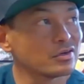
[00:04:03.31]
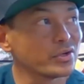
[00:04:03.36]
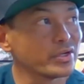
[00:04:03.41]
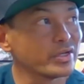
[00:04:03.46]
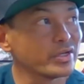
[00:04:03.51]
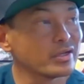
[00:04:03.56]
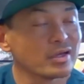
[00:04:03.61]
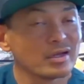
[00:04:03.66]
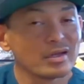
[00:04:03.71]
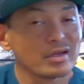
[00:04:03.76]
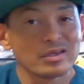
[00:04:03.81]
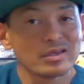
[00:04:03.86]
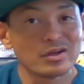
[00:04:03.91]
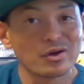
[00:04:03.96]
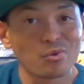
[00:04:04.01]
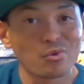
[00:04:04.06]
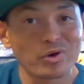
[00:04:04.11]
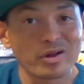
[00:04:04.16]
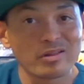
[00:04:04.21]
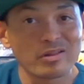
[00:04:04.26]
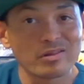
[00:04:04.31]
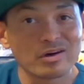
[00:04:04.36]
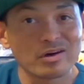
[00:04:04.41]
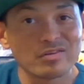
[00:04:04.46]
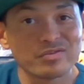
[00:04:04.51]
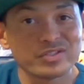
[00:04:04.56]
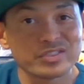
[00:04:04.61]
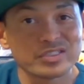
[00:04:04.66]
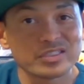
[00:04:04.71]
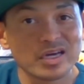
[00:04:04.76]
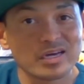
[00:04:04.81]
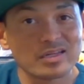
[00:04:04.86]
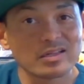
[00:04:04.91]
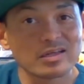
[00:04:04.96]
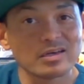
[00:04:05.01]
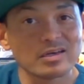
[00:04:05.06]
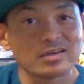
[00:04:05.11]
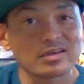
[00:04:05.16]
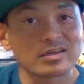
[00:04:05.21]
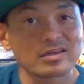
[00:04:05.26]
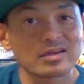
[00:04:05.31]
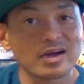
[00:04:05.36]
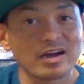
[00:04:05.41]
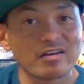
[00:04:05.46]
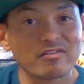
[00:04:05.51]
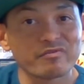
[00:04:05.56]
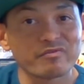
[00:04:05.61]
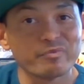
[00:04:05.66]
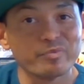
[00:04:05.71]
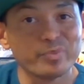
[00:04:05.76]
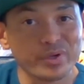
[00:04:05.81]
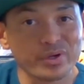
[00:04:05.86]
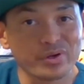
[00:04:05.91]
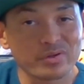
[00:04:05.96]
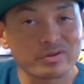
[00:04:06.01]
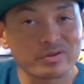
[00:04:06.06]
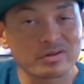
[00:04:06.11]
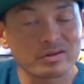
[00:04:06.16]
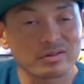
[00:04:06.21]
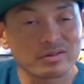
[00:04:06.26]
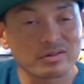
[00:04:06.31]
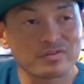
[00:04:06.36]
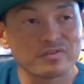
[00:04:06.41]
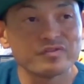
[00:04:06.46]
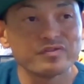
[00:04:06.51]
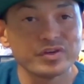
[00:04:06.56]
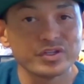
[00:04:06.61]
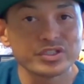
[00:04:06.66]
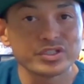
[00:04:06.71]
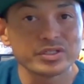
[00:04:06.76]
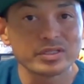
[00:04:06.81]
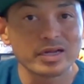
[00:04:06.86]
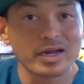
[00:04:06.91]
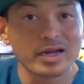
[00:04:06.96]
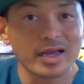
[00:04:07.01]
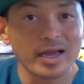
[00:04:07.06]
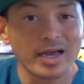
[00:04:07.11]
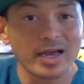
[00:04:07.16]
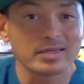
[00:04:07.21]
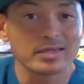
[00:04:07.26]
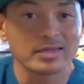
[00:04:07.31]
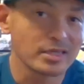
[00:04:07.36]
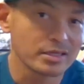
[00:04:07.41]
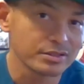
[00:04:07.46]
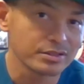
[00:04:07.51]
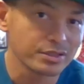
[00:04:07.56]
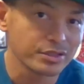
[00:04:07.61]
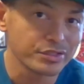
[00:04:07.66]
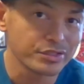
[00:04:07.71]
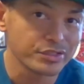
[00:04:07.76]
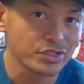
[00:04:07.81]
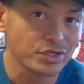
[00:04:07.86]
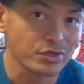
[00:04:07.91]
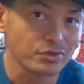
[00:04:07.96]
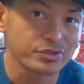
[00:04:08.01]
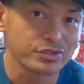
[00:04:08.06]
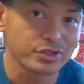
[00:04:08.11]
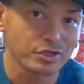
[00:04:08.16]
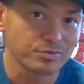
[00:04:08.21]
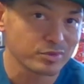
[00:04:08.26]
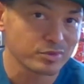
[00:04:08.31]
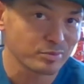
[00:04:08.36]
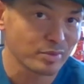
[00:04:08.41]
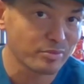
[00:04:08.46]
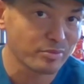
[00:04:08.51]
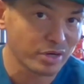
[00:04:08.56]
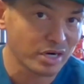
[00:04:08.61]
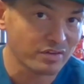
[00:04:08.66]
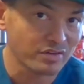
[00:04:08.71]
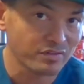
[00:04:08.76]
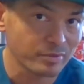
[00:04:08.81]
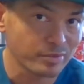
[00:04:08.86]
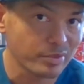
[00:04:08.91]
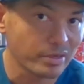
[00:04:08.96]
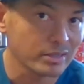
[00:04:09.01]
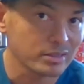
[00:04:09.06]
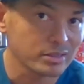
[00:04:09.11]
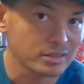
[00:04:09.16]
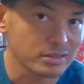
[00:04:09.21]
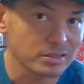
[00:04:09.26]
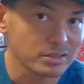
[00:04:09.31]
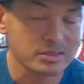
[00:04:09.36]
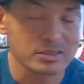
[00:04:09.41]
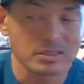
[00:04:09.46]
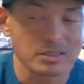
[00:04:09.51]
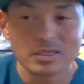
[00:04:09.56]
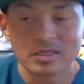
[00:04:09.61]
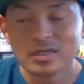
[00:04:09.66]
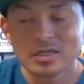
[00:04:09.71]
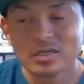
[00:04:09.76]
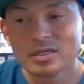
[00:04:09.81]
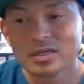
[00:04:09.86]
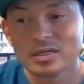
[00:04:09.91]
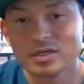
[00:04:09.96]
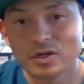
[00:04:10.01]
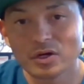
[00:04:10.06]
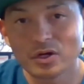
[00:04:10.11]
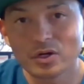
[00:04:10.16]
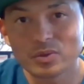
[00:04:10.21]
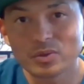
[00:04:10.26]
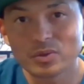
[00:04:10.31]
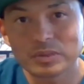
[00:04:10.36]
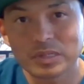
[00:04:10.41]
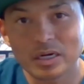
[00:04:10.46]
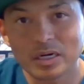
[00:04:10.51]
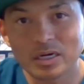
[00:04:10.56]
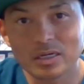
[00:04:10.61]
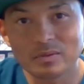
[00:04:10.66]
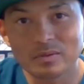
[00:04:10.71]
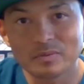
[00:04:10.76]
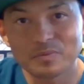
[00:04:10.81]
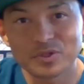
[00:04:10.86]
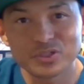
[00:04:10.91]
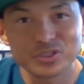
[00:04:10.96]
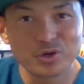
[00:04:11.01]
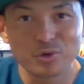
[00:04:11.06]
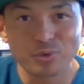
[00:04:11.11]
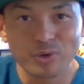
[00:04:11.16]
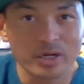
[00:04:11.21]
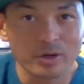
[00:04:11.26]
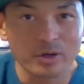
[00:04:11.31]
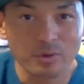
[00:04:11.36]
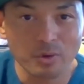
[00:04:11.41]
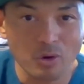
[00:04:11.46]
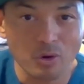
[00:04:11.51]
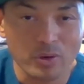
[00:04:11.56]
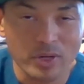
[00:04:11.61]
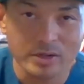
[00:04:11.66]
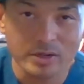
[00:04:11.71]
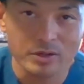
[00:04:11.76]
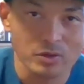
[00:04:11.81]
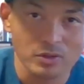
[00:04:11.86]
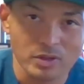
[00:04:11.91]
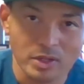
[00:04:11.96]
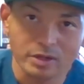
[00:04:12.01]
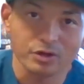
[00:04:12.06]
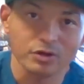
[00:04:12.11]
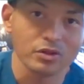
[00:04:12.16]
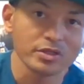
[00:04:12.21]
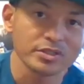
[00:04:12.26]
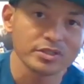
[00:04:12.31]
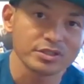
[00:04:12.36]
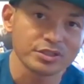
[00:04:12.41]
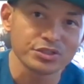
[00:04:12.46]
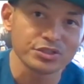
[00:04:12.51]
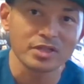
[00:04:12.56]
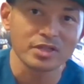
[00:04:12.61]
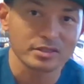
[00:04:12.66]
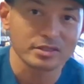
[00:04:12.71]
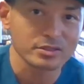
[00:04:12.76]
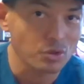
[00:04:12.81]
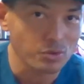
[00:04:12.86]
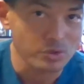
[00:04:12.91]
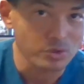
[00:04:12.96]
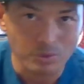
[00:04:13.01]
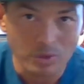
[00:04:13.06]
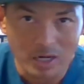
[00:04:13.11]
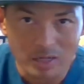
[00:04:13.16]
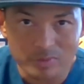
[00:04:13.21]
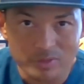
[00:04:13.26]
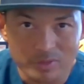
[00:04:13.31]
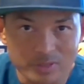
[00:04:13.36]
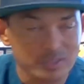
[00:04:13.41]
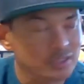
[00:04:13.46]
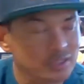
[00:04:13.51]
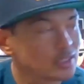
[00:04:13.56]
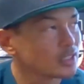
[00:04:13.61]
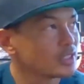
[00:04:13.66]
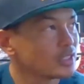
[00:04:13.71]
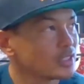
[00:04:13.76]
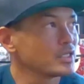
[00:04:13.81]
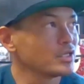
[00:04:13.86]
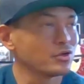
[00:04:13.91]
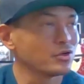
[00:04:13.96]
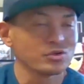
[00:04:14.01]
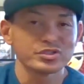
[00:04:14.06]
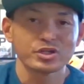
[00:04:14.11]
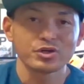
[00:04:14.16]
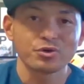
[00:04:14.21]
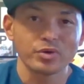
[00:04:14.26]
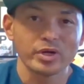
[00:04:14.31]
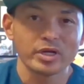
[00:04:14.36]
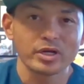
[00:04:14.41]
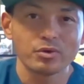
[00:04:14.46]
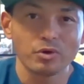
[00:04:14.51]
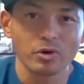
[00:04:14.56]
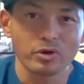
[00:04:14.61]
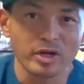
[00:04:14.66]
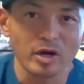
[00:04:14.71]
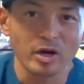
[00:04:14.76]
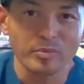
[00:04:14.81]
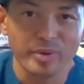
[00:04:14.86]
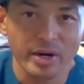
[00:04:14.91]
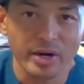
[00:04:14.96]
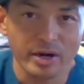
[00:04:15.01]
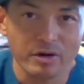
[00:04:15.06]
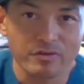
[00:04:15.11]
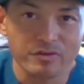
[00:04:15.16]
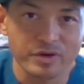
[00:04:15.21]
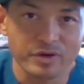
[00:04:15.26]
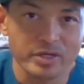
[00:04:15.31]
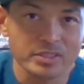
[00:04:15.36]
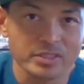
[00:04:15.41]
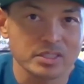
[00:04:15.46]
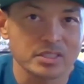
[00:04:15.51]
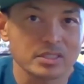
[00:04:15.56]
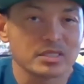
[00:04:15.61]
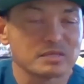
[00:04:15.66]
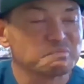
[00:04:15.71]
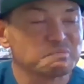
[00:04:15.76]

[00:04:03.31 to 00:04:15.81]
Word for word: And you know what I love is that like I've built the vision that I had 10 years ago in terms of my private practice. You know, um, there's a great quote. I know a lot of your listeners like Tony Robbins. You know, there's a great quote, and I'll paraphrase it.